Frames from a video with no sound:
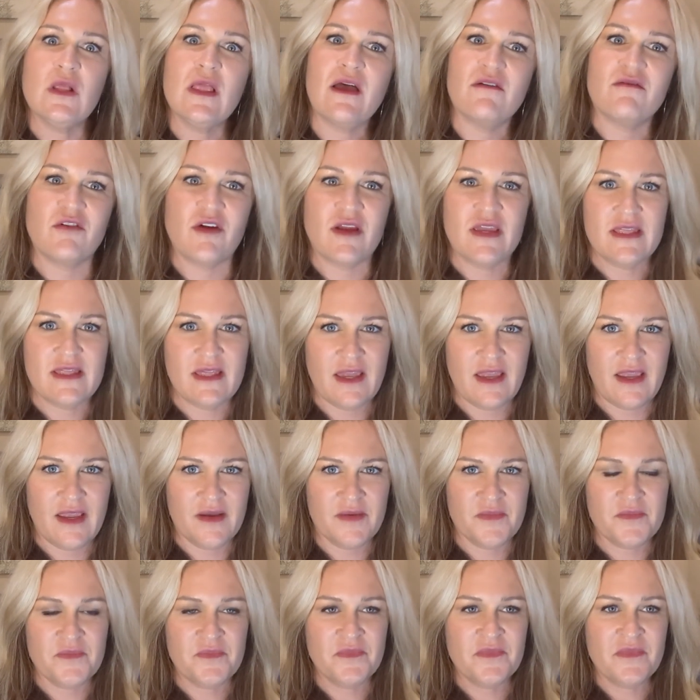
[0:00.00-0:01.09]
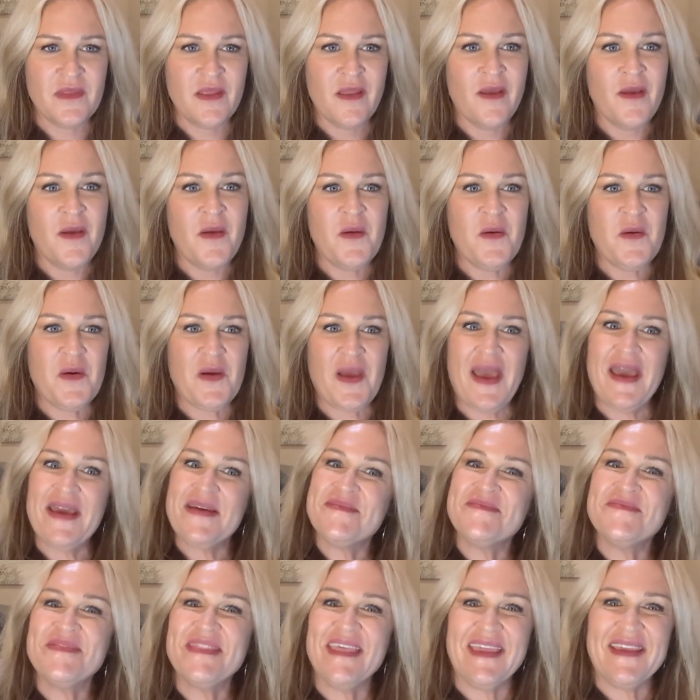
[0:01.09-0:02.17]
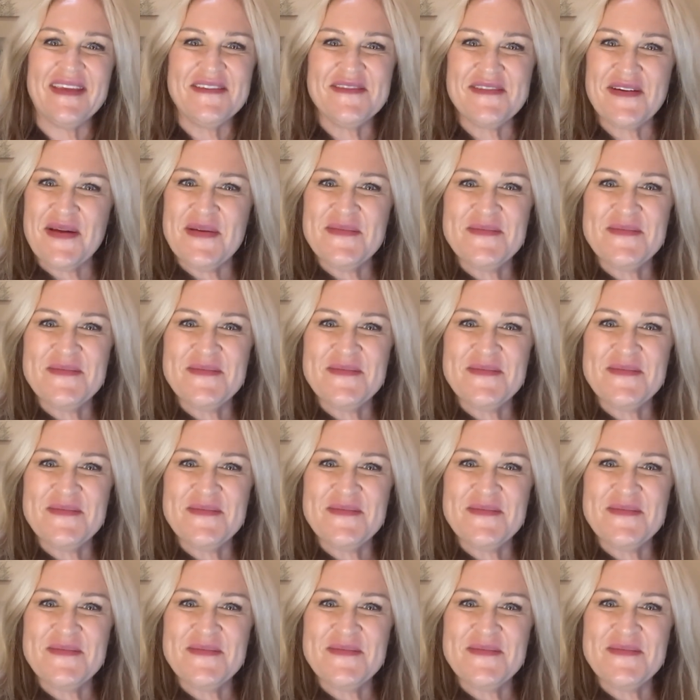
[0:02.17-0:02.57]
everything. Okay, thank you very